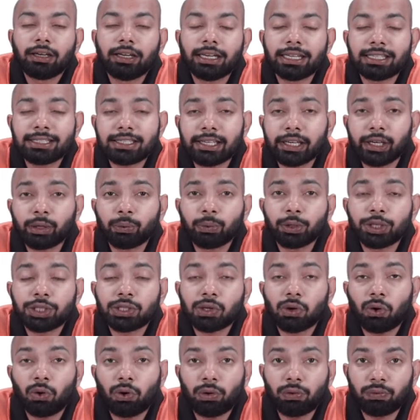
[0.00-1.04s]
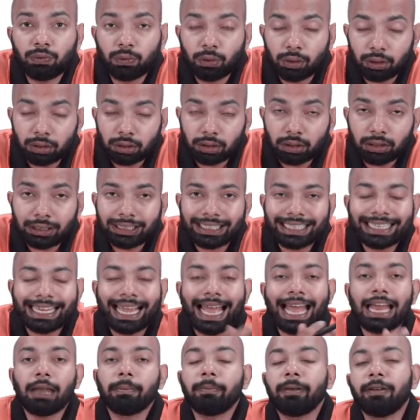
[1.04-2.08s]
distinguished or further
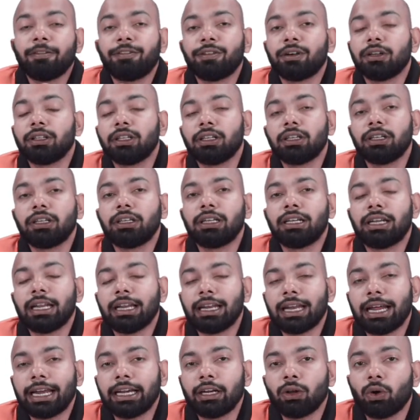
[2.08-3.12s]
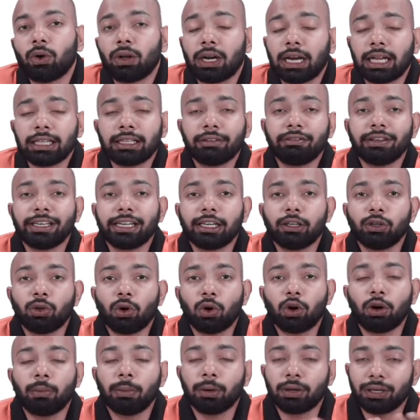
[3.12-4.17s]
can be further denied, or rather we can
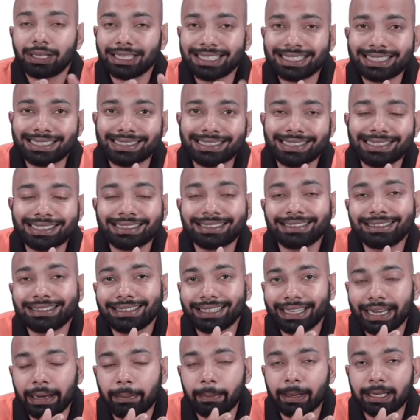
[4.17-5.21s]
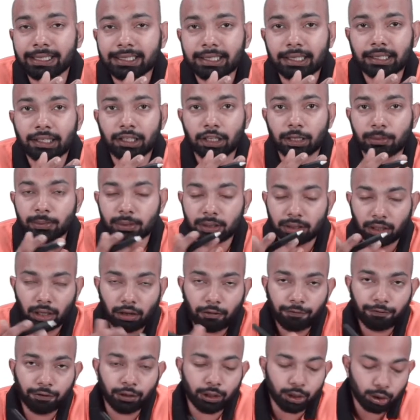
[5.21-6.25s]
talk about discussed in three basic terms.
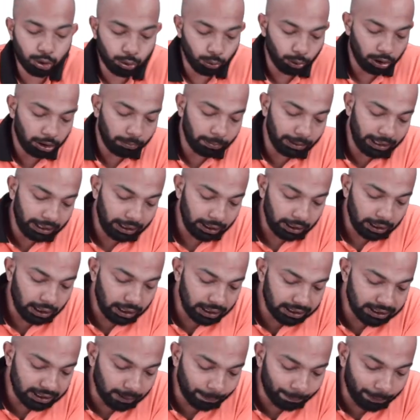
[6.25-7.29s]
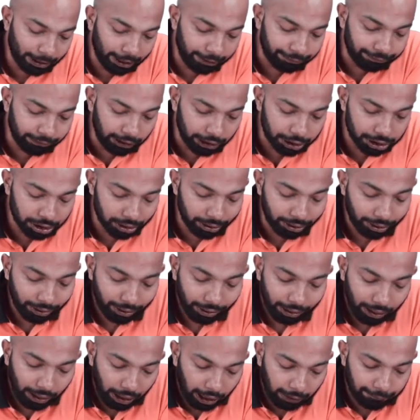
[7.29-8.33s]
First would be a supply function,
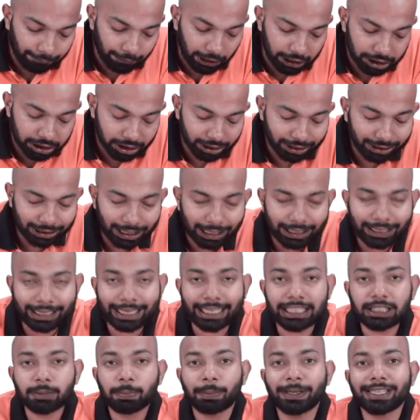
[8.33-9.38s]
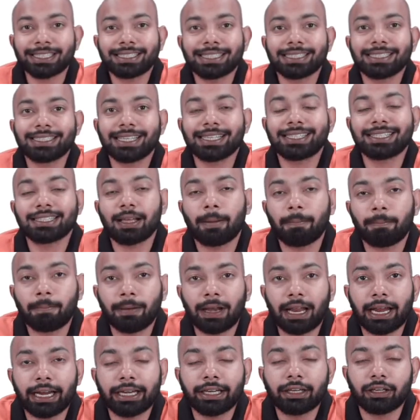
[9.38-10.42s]
a function that expresses the
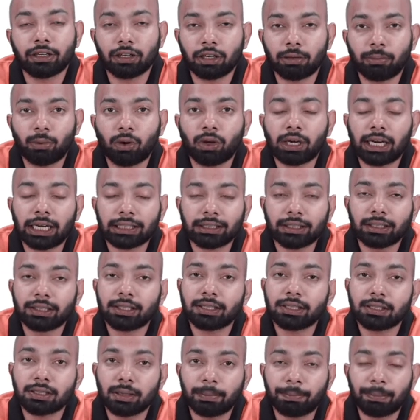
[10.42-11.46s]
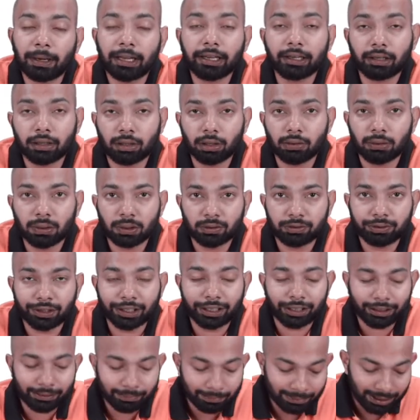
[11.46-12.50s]
supply term or rather the supply curve of
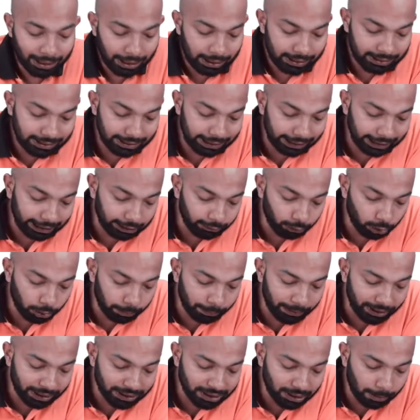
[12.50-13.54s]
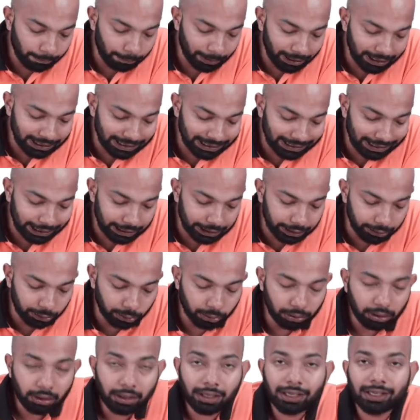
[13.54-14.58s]
it. Second would be a supply
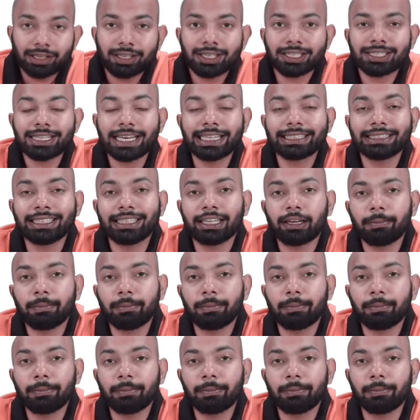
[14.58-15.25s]
schedule. Just like the